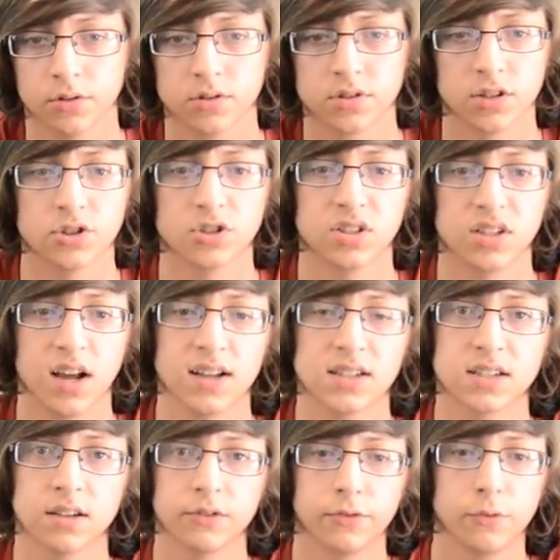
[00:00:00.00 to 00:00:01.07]
such as the i
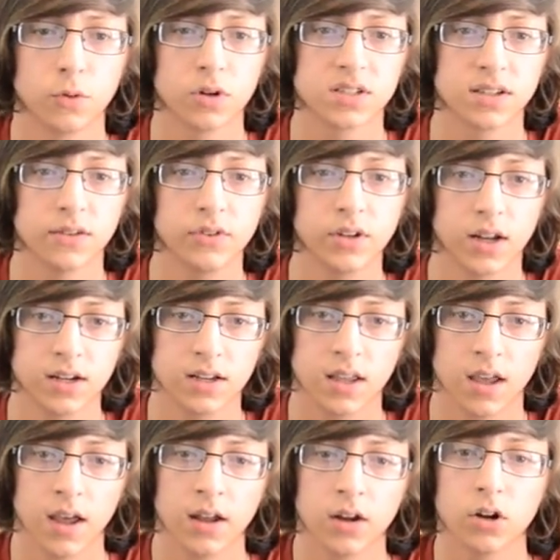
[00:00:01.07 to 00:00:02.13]
seven forty-seven ninety
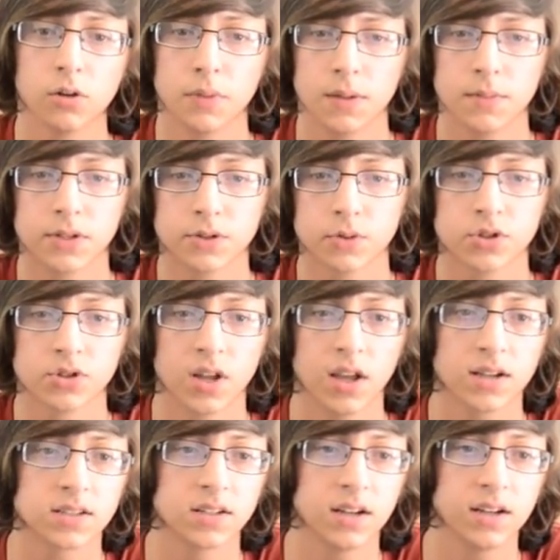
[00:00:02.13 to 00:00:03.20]
K, or maybe switch to
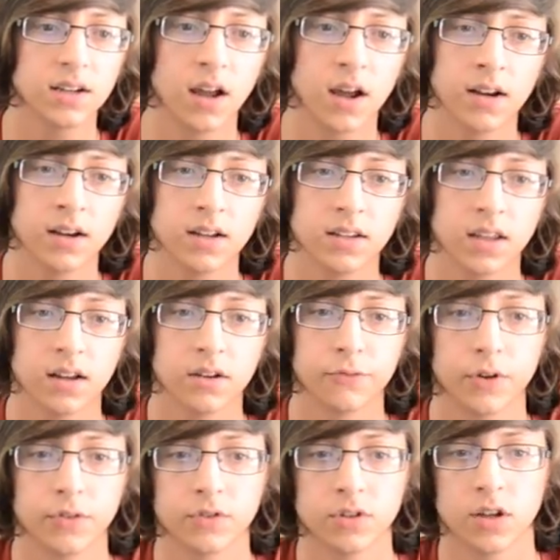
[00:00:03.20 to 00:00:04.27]
X ninety-nine and get
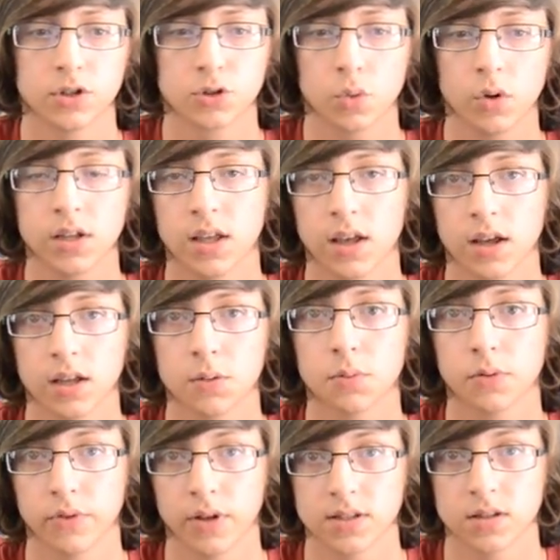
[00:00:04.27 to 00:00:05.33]
a fifty-eight twenty K to
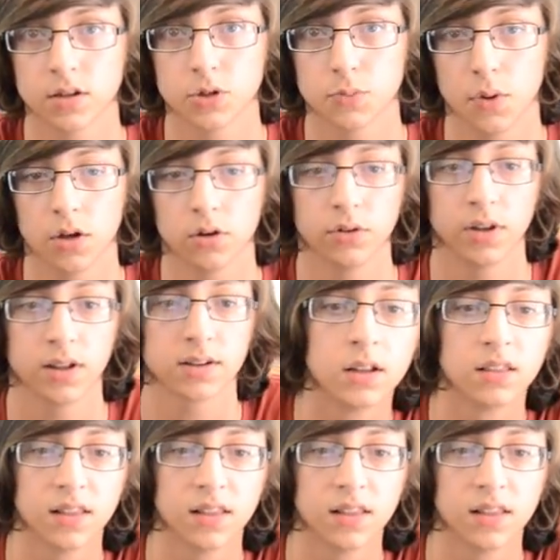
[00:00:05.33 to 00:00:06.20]
prevent such bottlenecks.